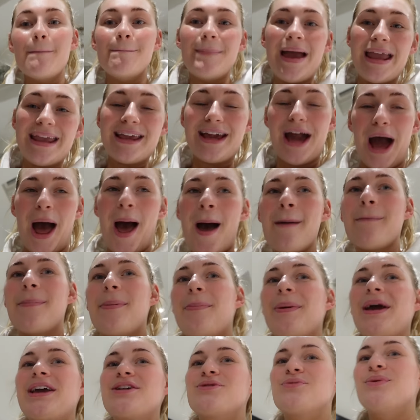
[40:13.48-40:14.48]

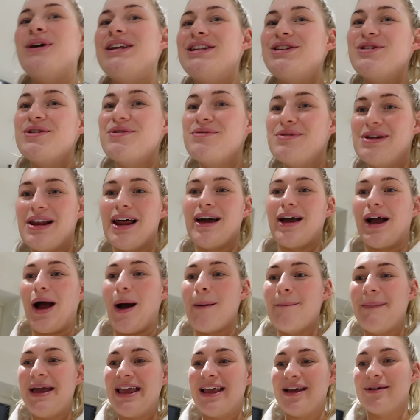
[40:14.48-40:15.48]
makeup, because we do, like,
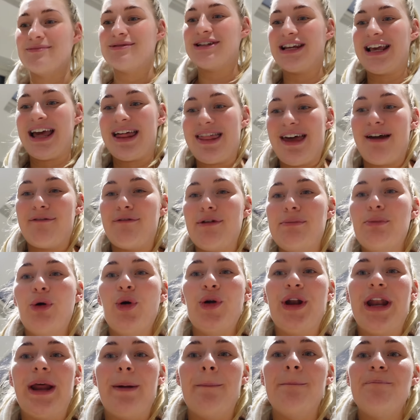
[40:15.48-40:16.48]
our makeup together every
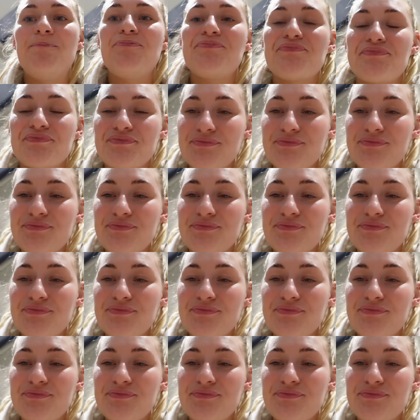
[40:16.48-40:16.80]
morning.